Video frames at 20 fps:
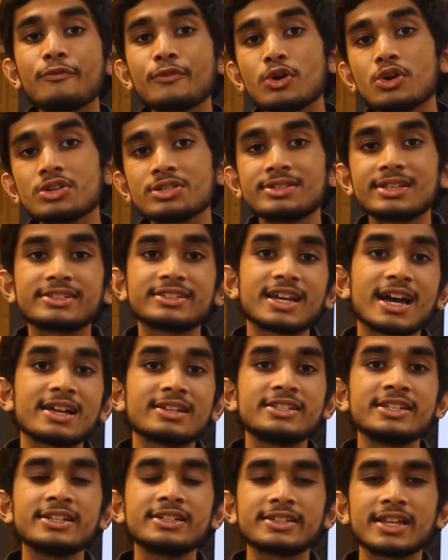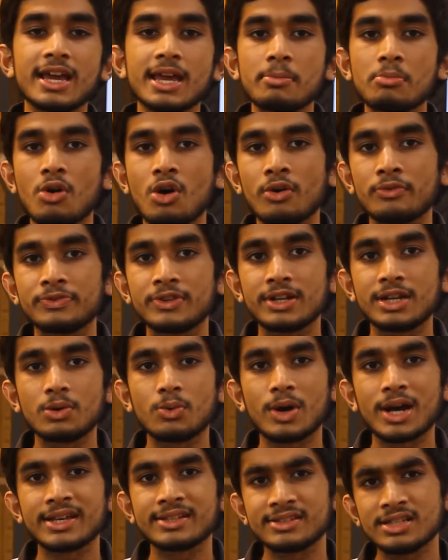course, the charging time of the
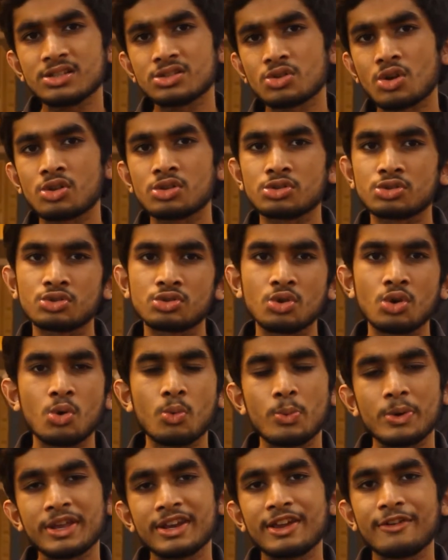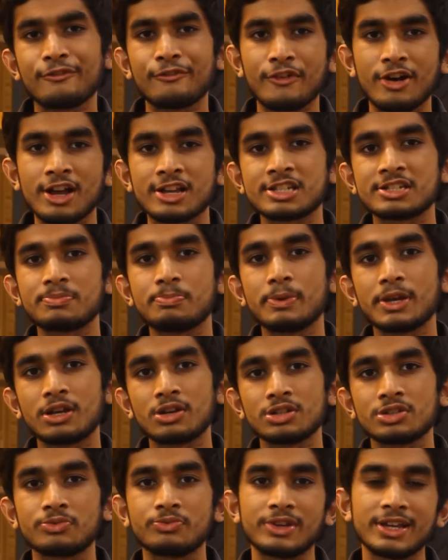device is also very fast
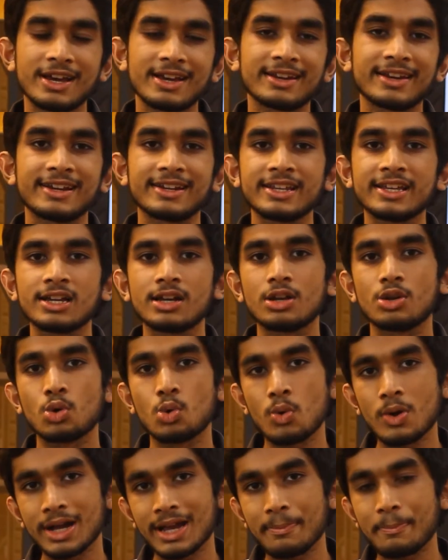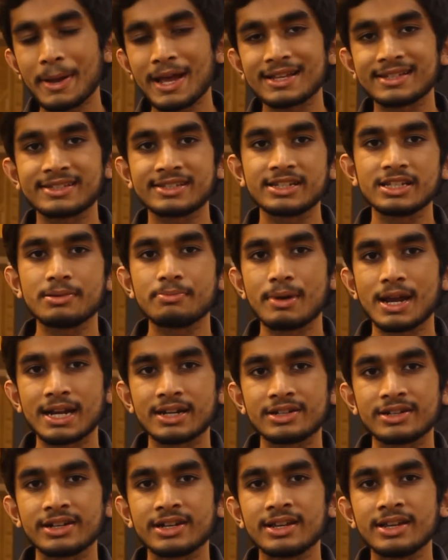because we are getting a lower capacity
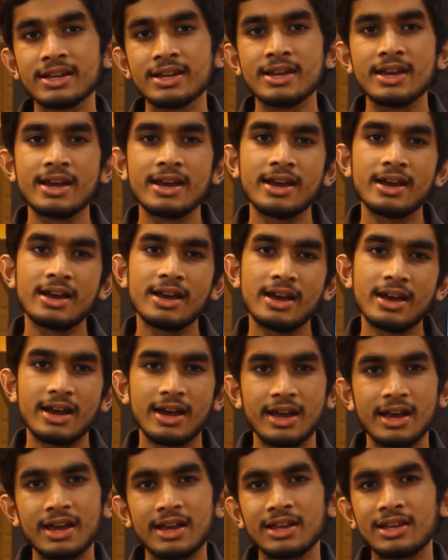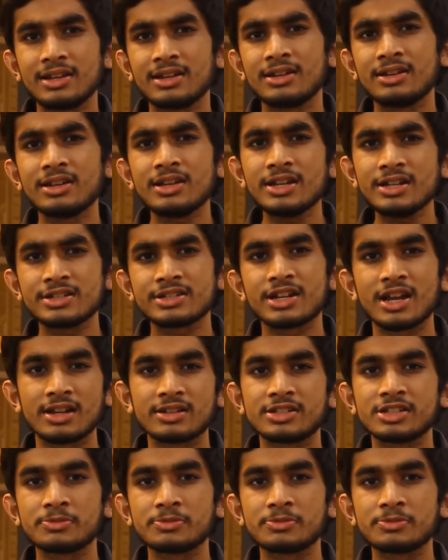battery and it charges